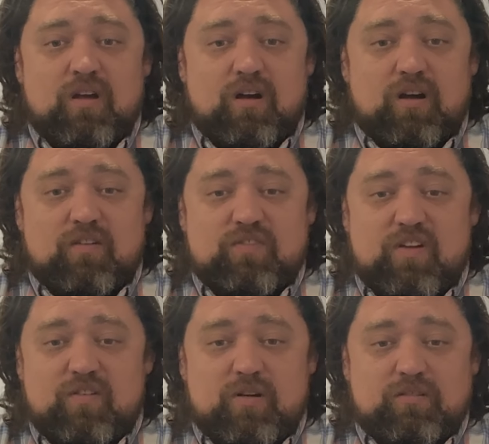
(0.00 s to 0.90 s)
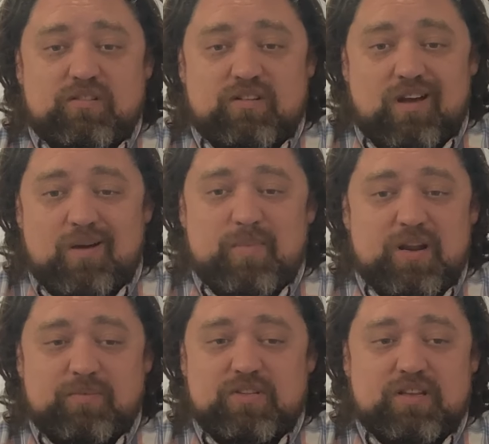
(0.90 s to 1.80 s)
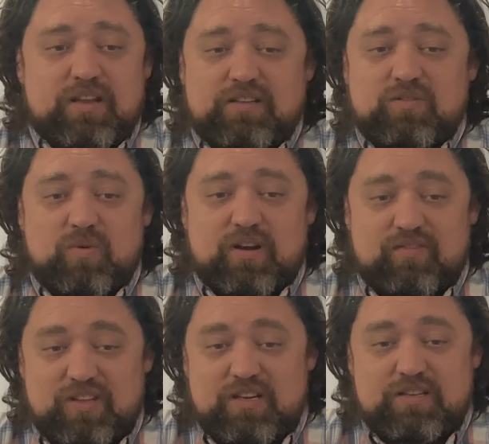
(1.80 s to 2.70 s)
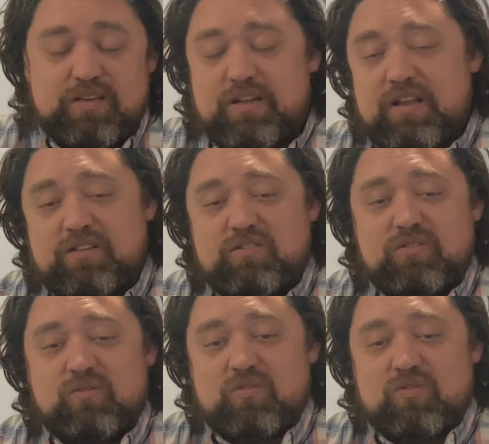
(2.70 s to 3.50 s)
I've never not been able to connect to what I've needed to connect to,